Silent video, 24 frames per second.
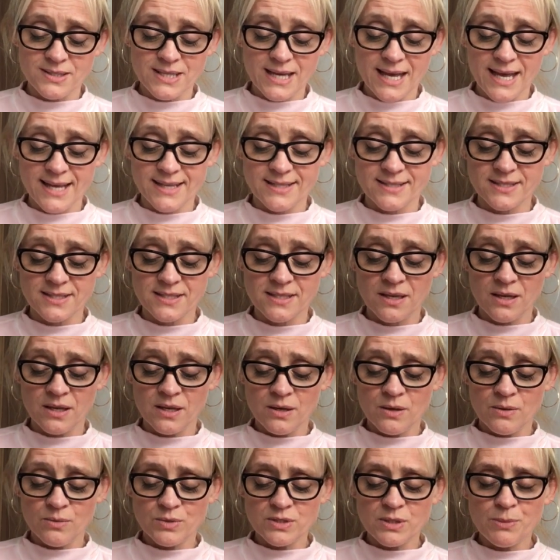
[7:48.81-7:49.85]
hands
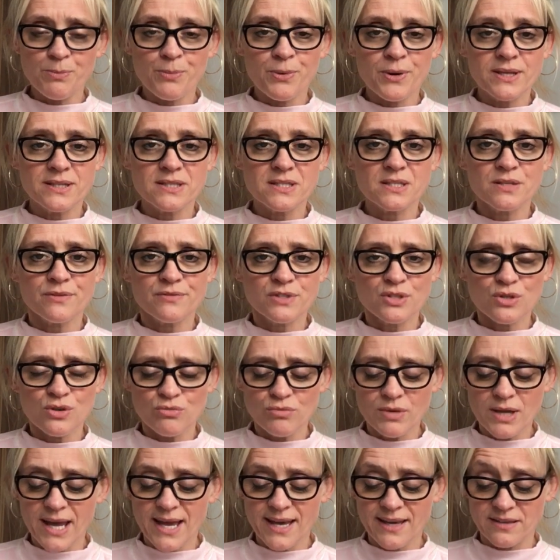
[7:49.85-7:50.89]
were the prints of 2
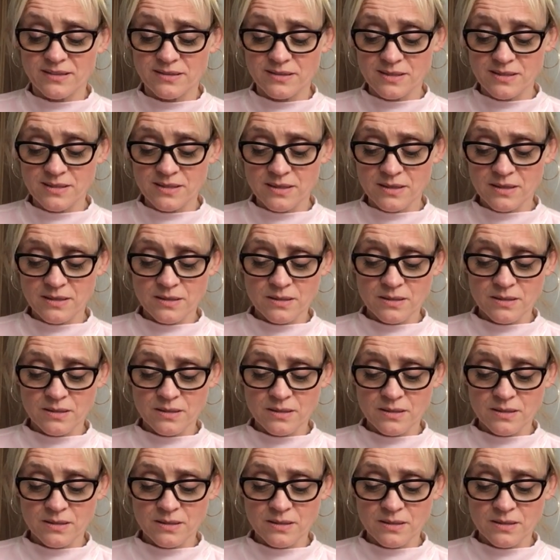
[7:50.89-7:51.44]
nails,